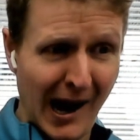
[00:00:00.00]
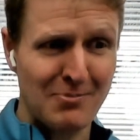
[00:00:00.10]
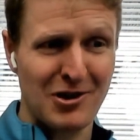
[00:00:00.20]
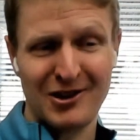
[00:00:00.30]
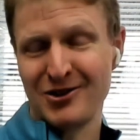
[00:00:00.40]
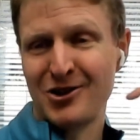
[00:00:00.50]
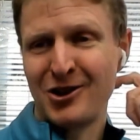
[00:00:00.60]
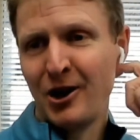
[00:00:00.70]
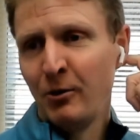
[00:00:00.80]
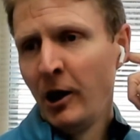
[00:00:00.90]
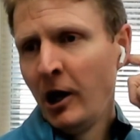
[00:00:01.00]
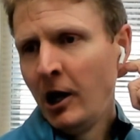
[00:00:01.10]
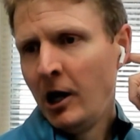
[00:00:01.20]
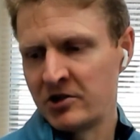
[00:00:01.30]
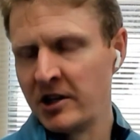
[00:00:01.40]
options. So
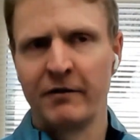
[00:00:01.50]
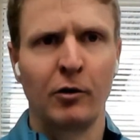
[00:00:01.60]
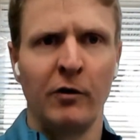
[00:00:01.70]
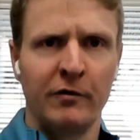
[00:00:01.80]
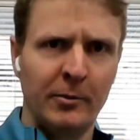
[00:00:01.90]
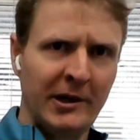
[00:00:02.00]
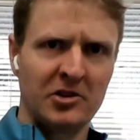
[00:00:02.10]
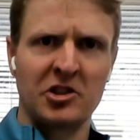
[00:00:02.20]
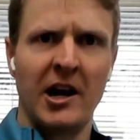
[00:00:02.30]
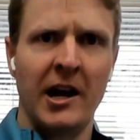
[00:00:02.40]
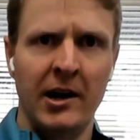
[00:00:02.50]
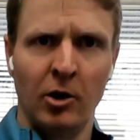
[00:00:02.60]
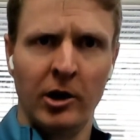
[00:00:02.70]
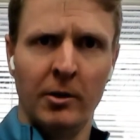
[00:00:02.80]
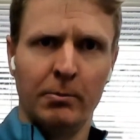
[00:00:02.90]
it's difficult for me to say
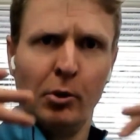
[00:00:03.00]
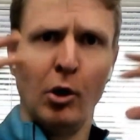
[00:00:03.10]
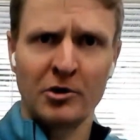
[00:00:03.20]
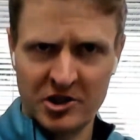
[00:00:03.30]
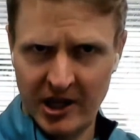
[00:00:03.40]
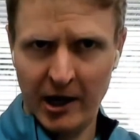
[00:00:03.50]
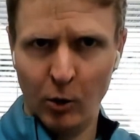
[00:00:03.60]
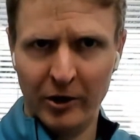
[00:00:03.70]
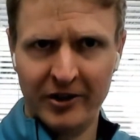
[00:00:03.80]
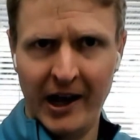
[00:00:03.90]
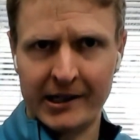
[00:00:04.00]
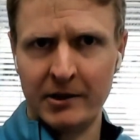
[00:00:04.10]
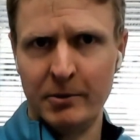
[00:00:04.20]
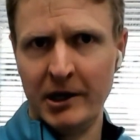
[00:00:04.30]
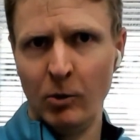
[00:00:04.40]
on a broad scale what that
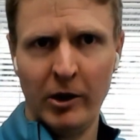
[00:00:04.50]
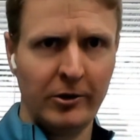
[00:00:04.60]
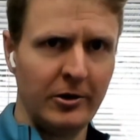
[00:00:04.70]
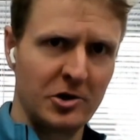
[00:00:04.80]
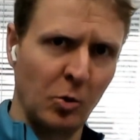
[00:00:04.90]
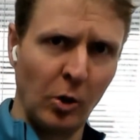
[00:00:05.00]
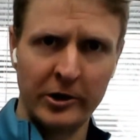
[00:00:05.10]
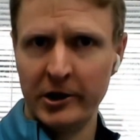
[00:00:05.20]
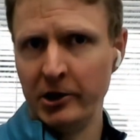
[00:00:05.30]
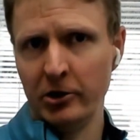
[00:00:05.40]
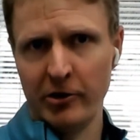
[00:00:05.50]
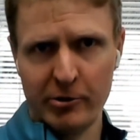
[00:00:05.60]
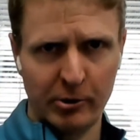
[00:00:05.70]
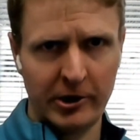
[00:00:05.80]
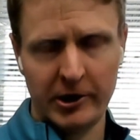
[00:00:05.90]
could be, whether it's 1 year or
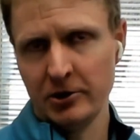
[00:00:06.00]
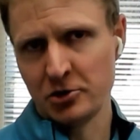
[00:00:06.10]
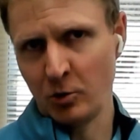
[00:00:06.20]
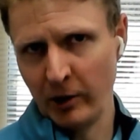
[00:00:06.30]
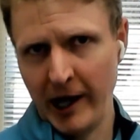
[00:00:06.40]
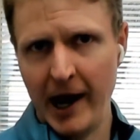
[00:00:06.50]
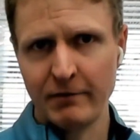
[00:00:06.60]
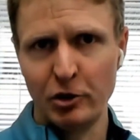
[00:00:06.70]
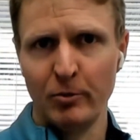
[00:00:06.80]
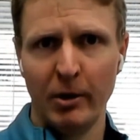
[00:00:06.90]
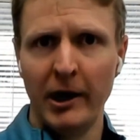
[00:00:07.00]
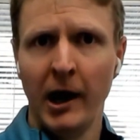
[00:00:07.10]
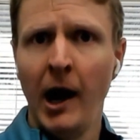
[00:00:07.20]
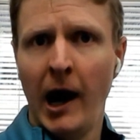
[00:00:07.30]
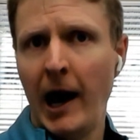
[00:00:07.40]
3 years or what have you.
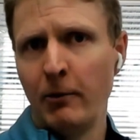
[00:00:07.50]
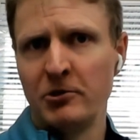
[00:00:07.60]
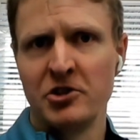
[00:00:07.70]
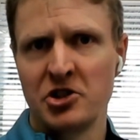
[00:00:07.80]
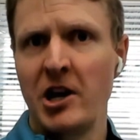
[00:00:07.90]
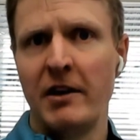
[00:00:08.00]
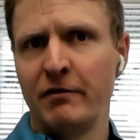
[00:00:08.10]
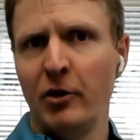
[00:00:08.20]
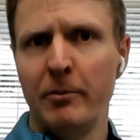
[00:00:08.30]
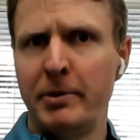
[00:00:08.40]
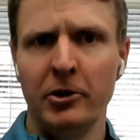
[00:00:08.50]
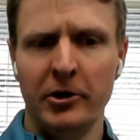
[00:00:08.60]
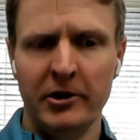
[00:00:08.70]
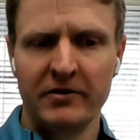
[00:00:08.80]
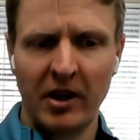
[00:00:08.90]
But I would just say for a
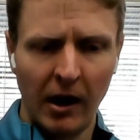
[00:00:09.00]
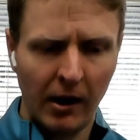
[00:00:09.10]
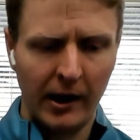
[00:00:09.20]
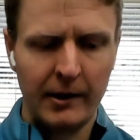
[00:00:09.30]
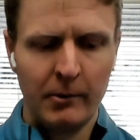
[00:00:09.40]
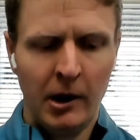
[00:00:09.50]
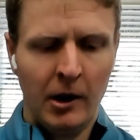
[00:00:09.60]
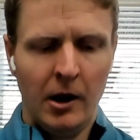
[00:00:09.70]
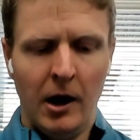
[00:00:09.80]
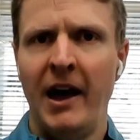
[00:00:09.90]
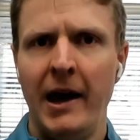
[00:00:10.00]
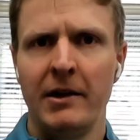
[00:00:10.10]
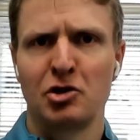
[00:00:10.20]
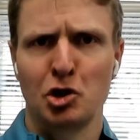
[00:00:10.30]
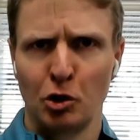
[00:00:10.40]
period of time,
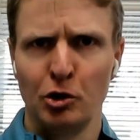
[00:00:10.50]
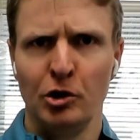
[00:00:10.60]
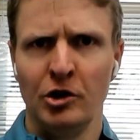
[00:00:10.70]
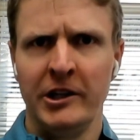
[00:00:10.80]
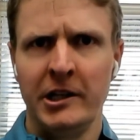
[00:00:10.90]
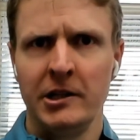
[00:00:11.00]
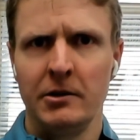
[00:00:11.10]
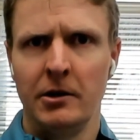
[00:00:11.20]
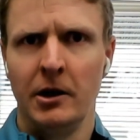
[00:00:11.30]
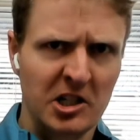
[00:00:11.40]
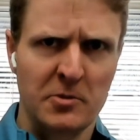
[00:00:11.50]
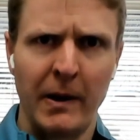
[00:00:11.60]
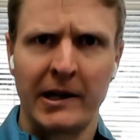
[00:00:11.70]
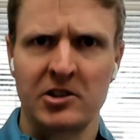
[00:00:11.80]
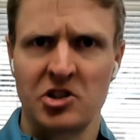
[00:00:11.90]
that certainly
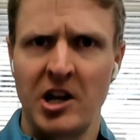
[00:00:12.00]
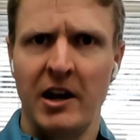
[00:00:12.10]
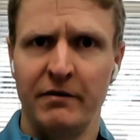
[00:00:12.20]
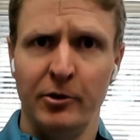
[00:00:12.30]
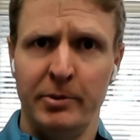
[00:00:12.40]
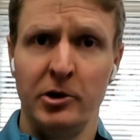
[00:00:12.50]
expect to stay for a